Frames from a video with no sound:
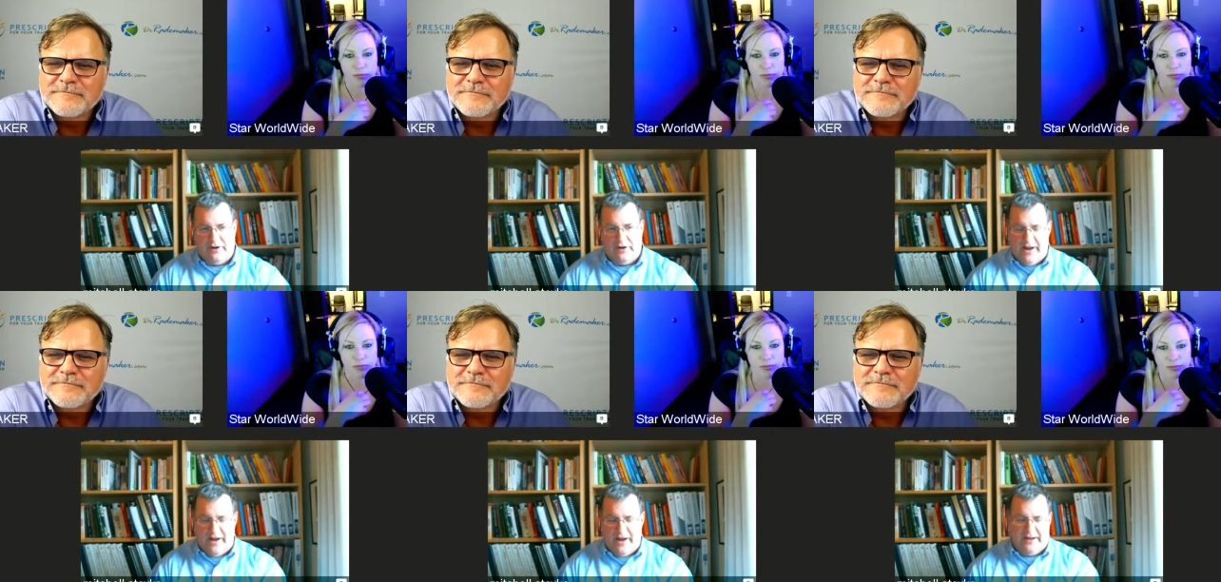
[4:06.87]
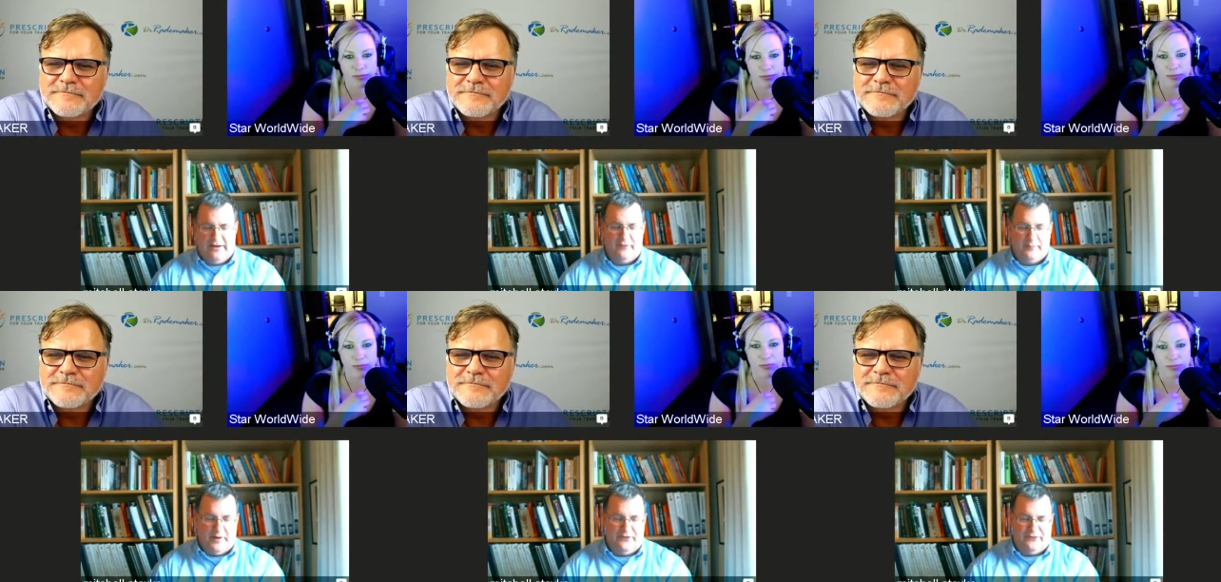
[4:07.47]
Speaker 1: as either negative
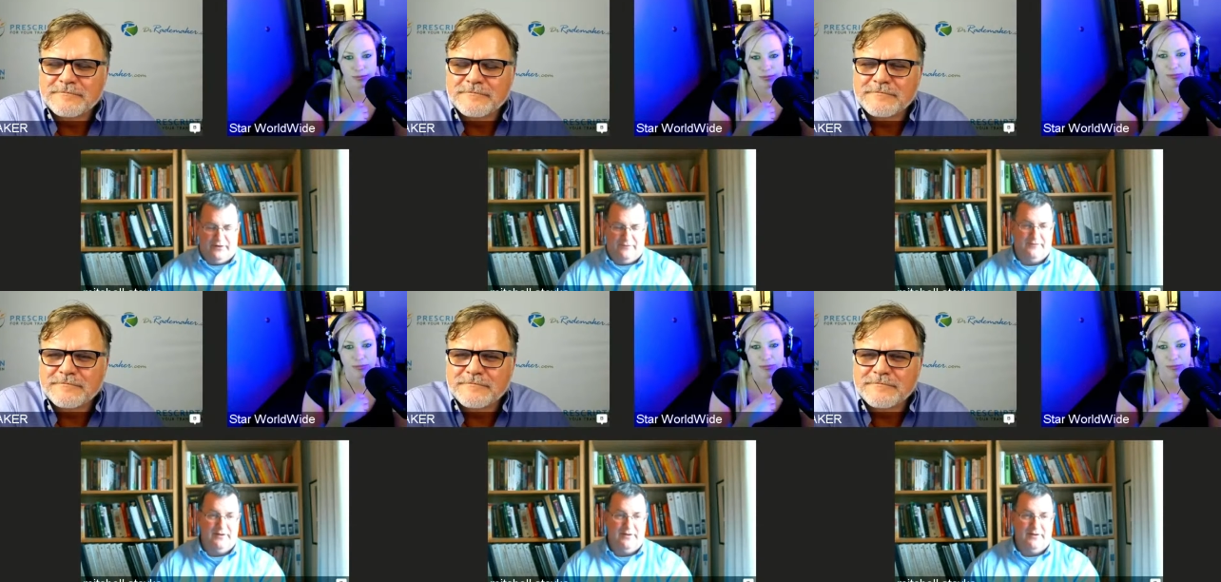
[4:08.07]
or positive.